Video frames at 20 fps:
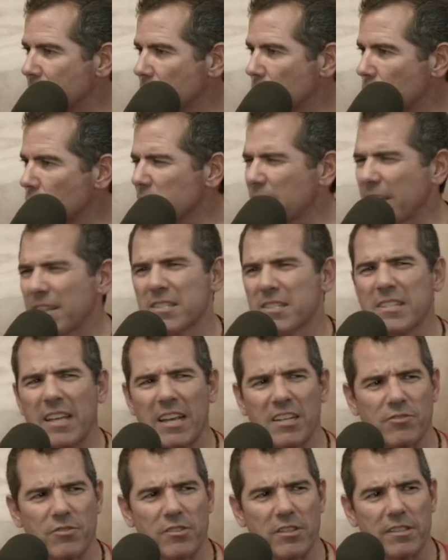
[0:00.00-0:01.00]
Mm-hmm. Who was on the
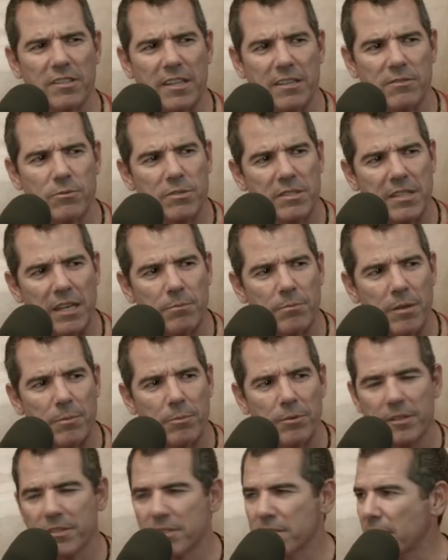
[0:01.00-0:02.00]
stage for the? There's 10
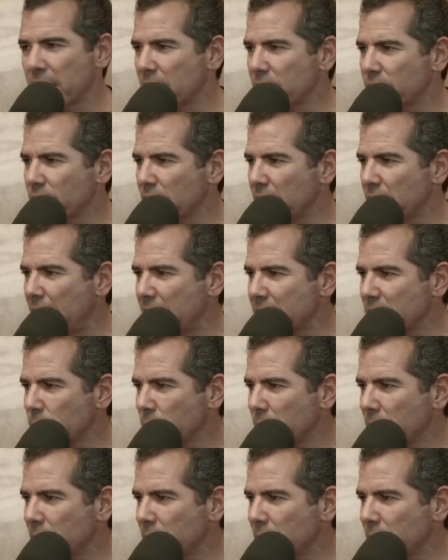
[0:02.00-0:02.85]
people on the stage for the last one.